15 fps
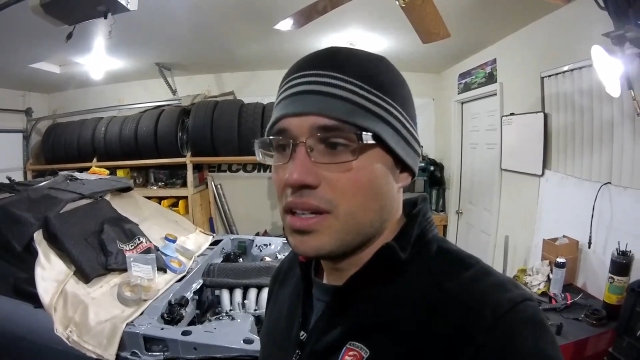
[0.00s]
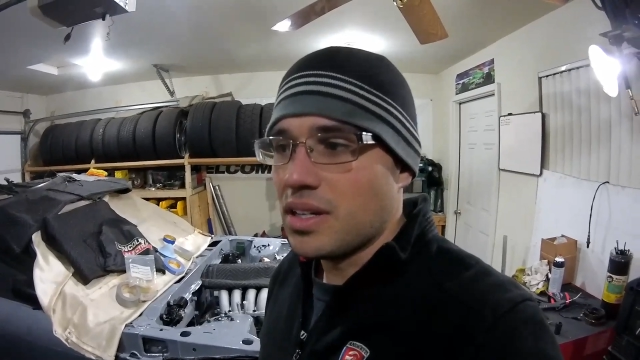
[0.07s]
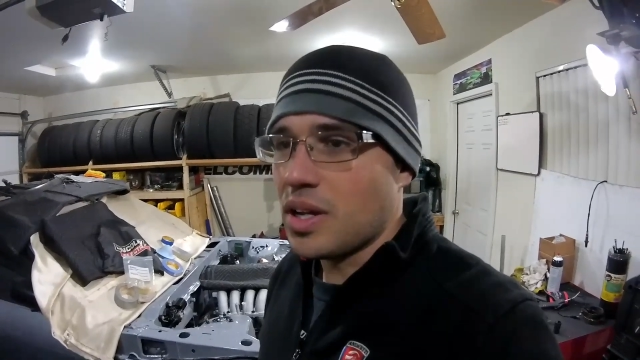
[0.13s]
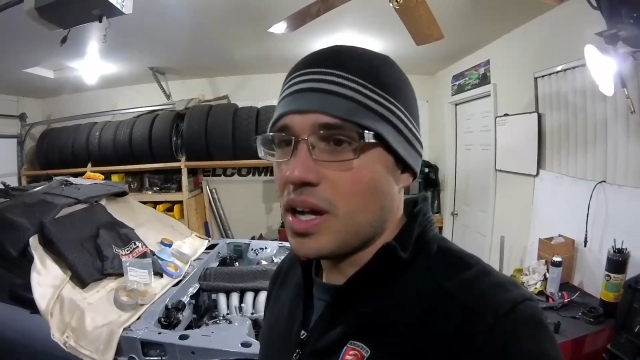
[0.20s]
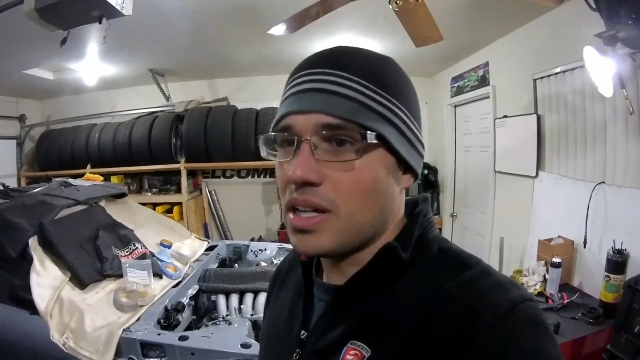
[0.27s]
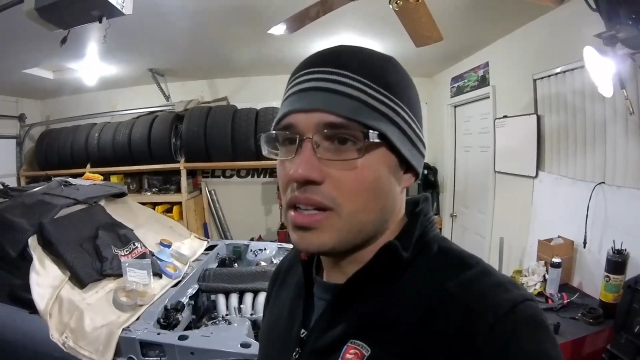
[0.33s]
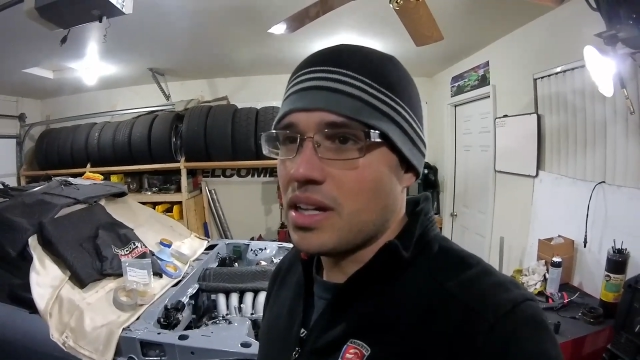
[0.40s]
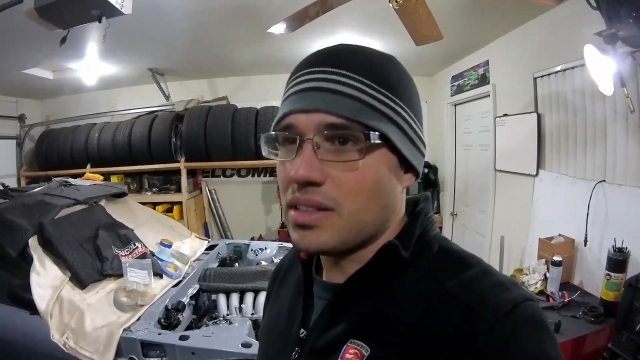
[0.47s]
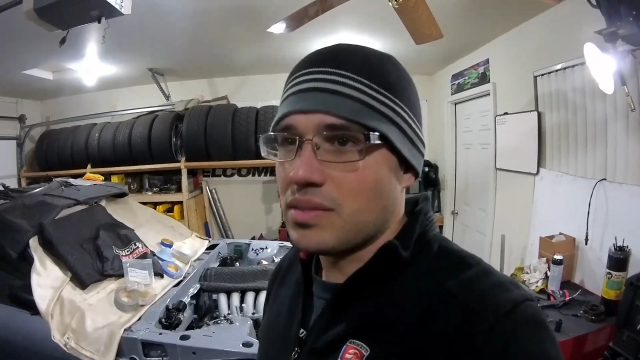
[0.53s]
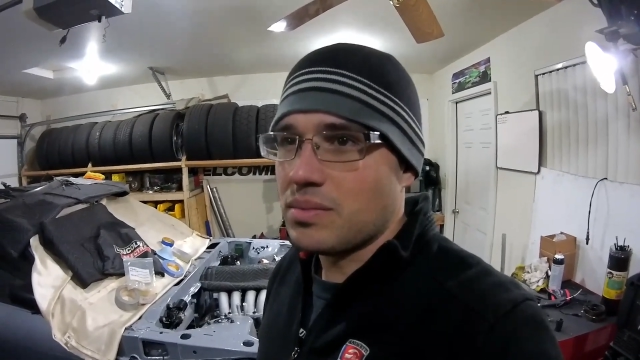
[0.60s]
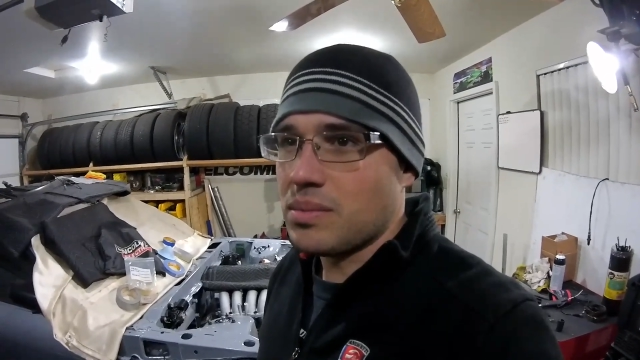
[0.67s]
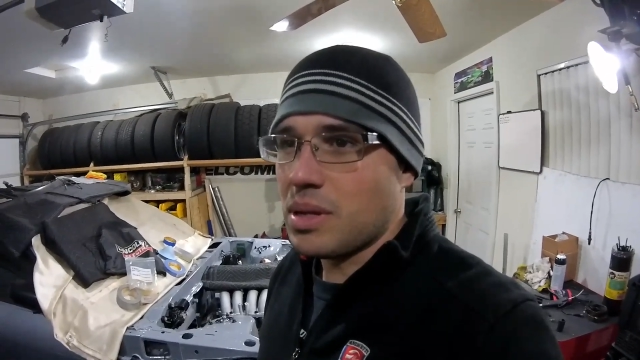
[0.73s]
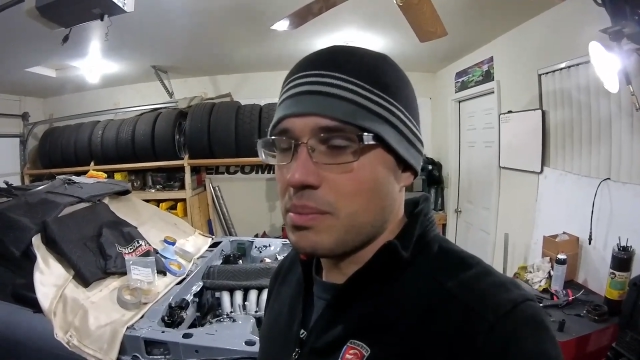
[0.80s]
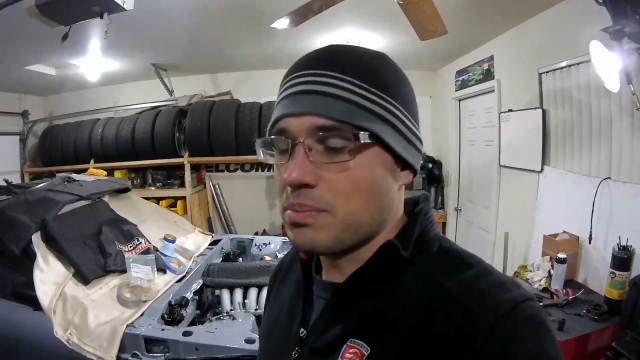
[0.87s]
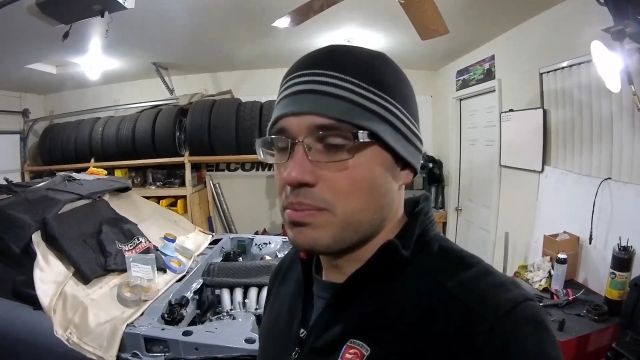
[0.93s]
Yeah,
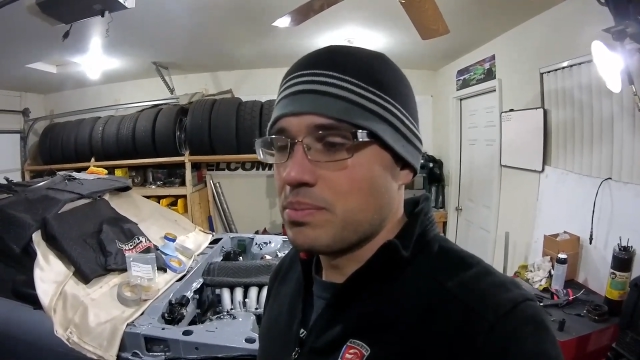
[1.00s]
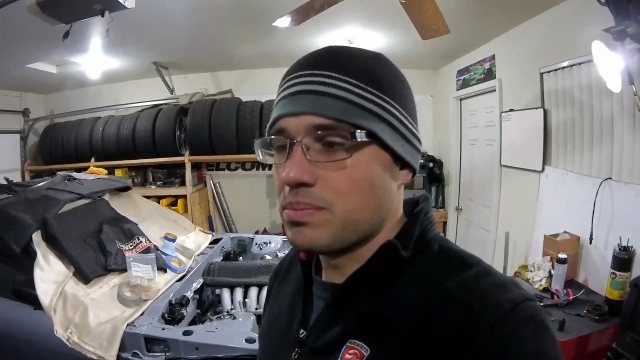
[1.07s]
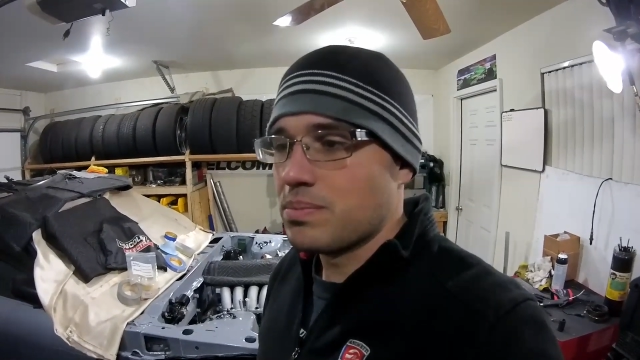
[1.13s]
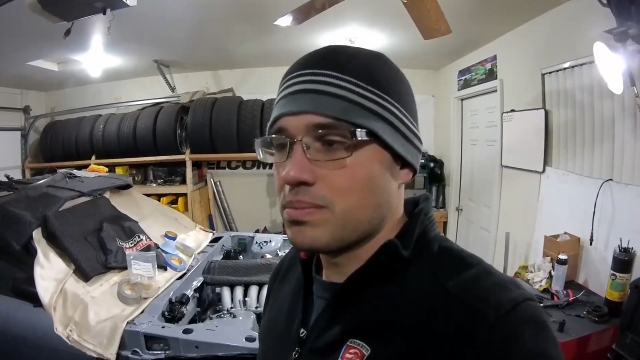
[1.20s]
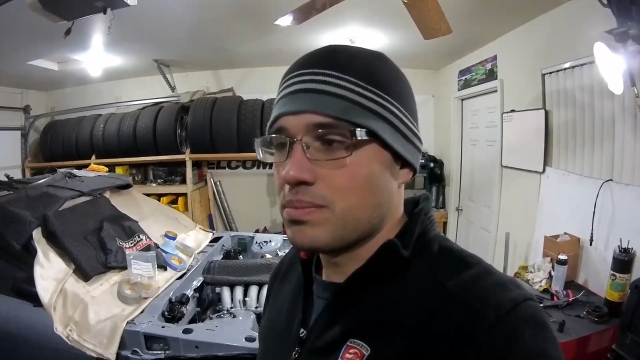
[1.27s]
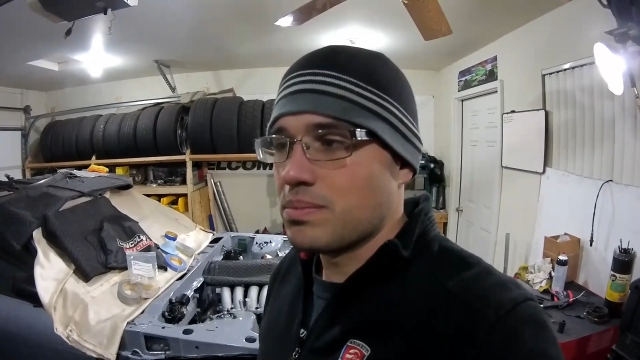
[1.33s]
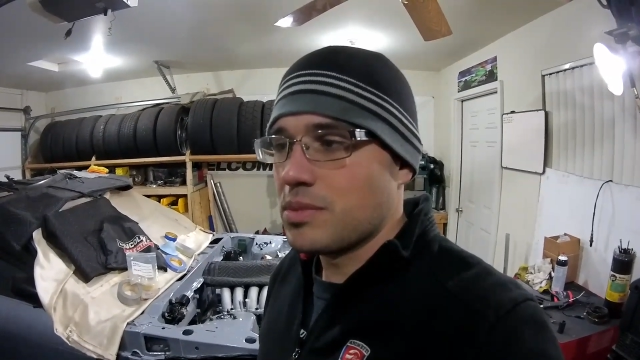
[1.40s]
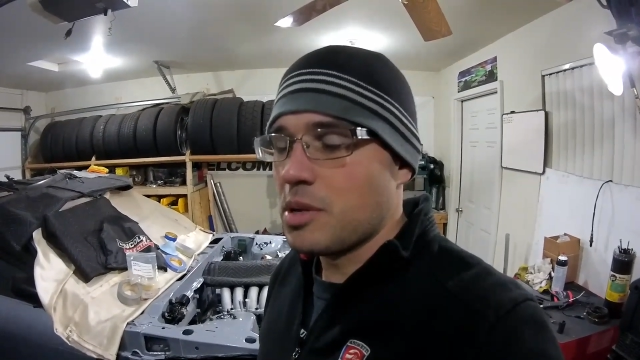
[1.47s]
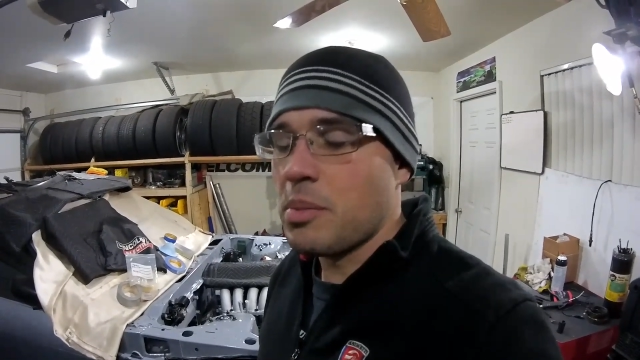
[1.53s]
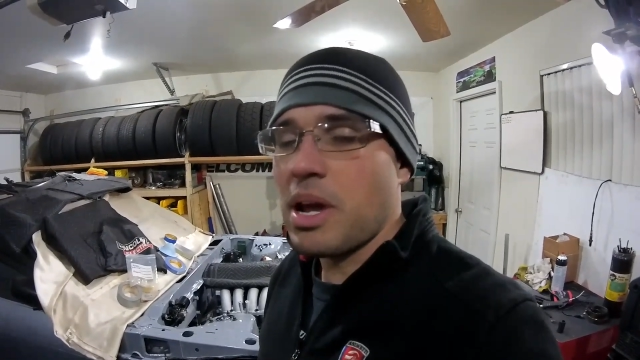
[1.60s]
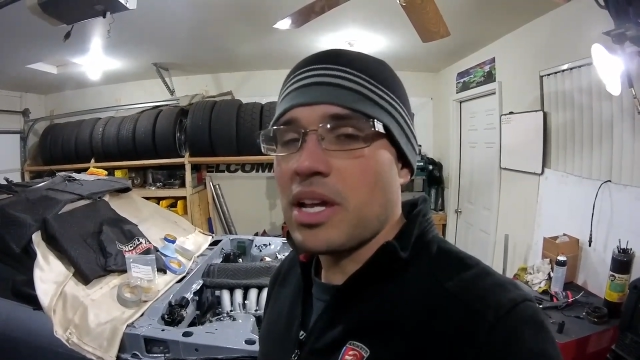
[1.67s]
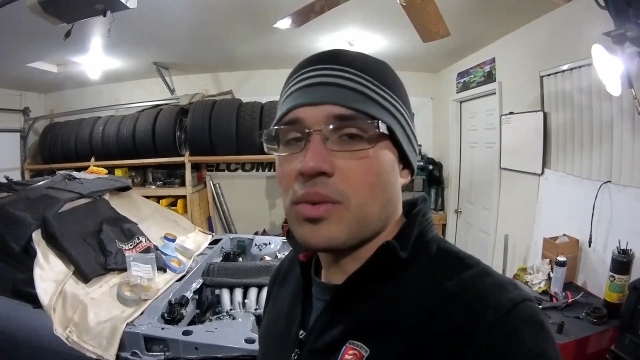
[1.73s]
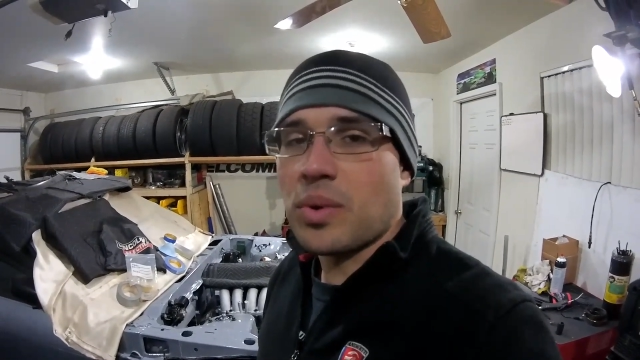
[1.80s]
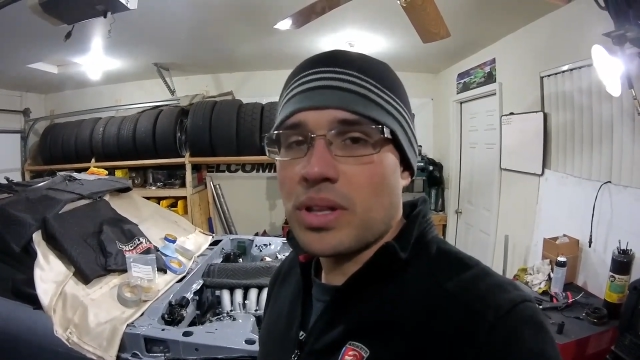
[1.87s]
I'm debating